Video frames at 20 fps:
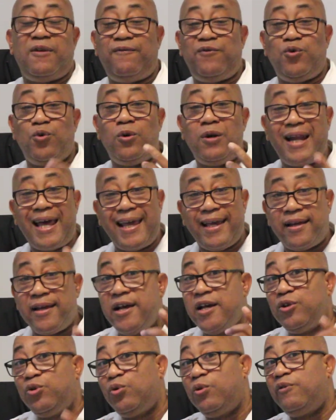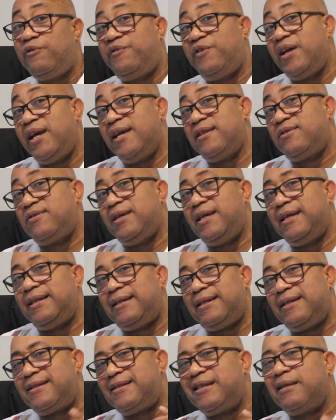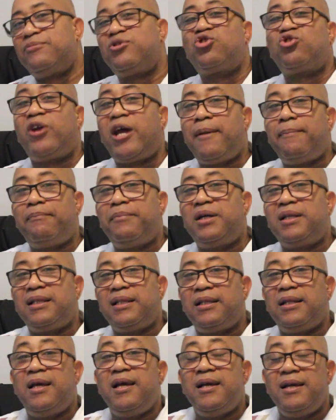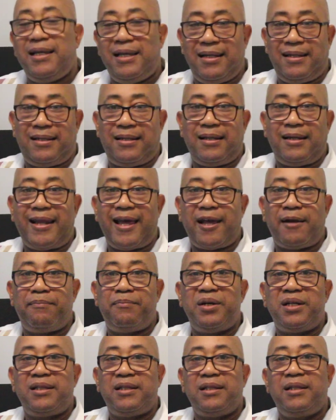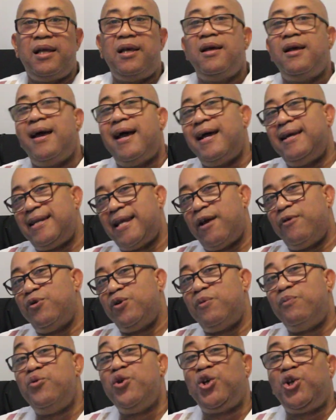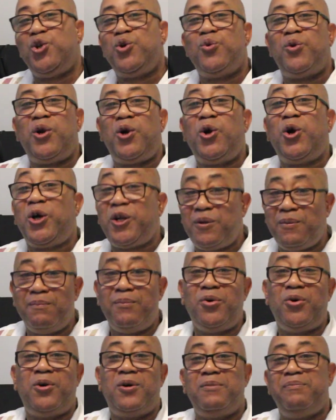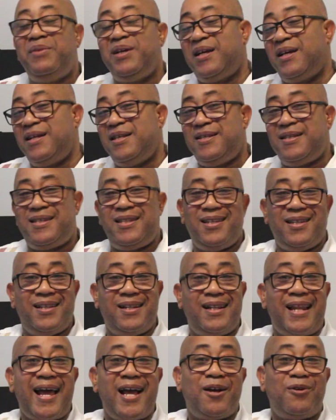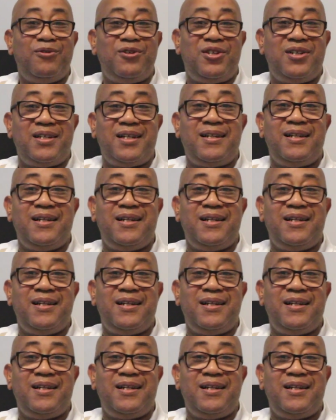If you like, don't forget to hit the subscribe button, hit the like button, and I will bring you a lot more, because the language